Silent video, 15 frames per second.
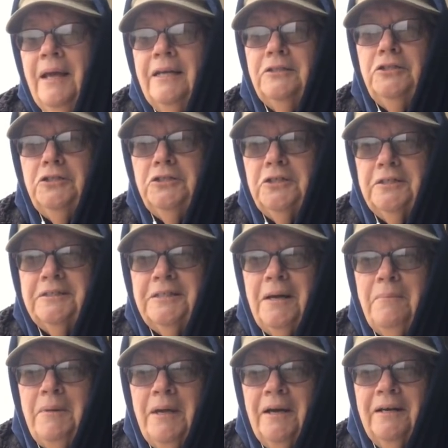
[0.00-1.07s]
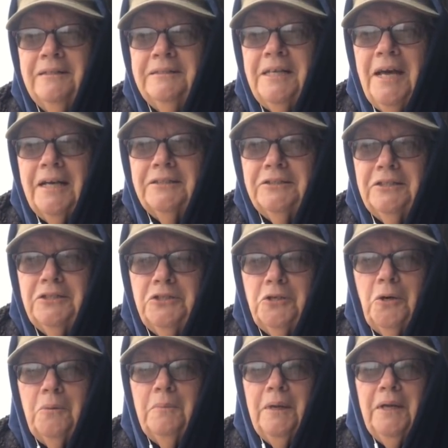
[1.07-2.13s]
And she sent me a text and
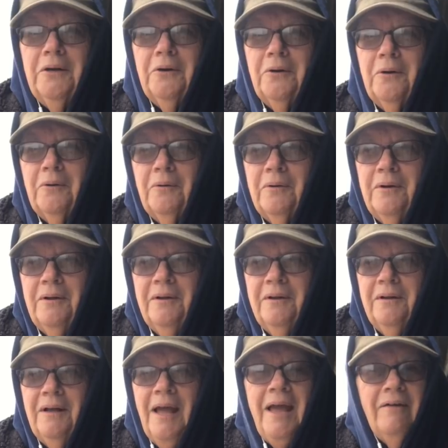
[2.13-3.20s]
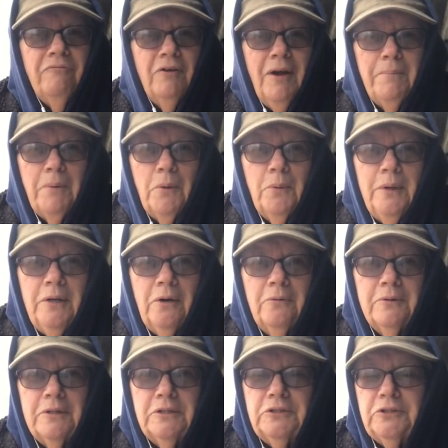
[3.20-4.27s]
showed me her halfway up her
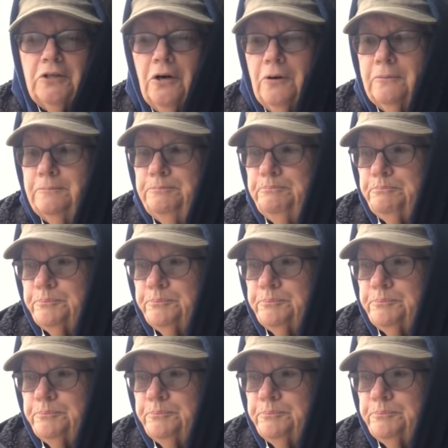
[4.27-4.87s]
window with the snow.